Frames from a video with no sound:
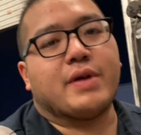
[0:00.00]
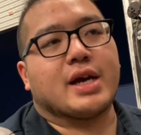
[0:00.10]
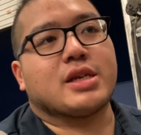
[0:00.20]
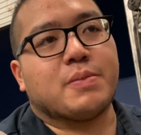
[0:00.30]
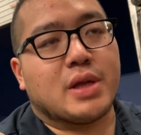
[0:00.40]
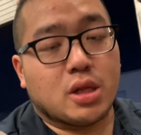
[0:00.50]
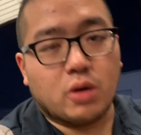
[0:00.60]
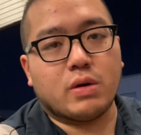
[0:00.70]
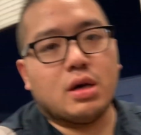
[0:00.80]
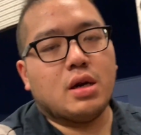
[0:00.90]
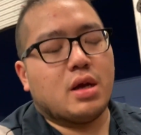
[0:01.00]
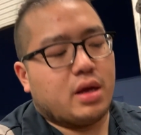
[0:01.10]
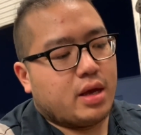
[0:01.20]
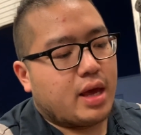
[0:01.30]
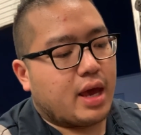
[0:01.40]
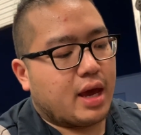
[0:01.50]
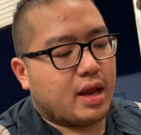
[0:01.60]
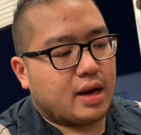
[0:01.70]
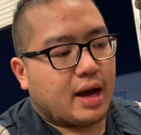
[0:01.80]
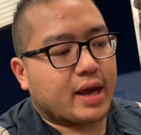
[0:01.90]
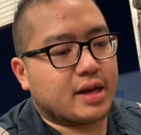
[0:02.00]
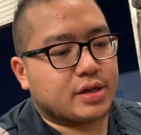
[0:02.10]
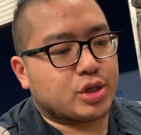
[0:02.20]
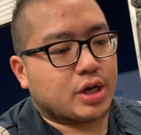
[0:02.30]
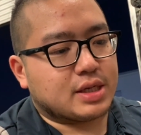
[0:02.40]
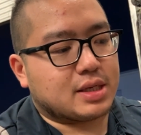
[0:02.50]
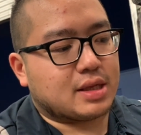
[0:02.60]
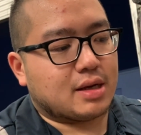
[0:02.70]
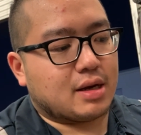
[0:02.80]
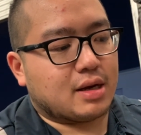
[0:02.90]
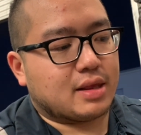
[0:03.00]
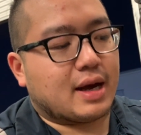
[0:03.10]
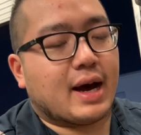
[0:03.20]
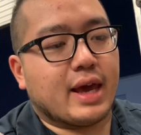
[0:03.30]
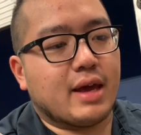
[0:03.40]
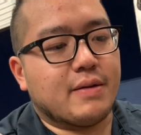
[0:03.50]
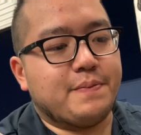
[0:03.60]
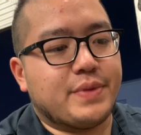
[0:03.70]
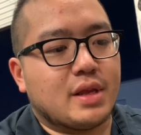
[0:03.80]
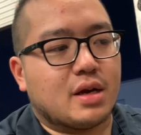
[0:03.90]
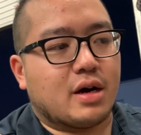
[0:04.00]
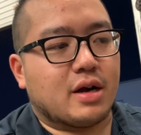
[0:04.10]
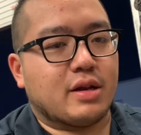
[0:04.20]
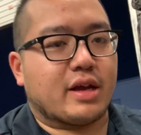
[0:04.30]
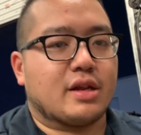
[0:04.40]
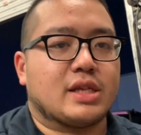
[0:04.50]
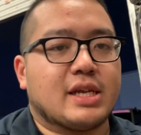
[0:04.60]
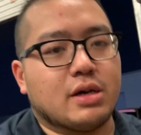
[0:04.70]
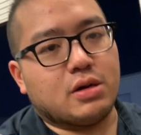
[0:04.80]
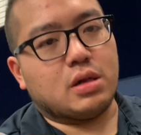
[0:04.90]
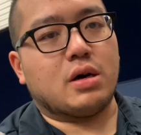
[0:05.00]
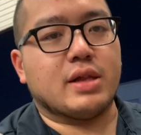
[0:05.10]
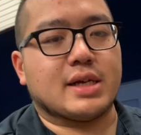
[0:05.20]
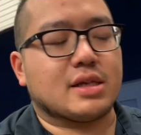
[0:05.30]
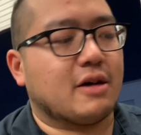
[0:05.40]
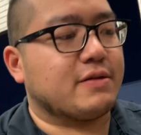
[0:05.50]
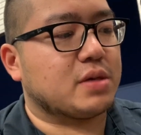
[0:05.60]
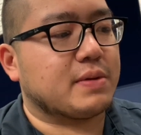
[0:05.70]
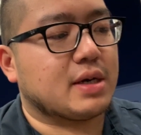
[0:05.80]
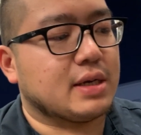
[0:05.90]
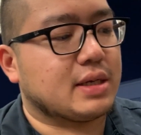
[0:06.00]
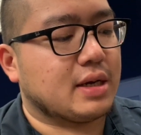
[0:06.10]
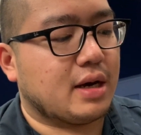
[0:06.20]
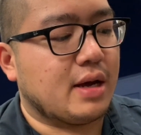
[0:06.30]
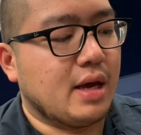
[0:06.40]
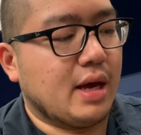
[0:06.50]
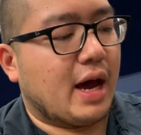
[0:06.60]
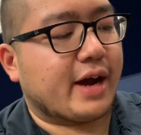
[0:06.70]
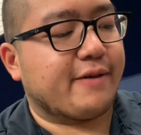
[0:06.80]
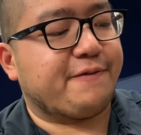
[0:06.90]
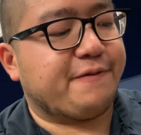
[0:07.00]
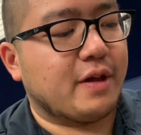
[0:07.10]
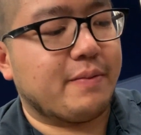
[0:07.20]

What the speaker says: actually be lower, and I can adjust the height on like a tilt, all that stuff, just because I can flip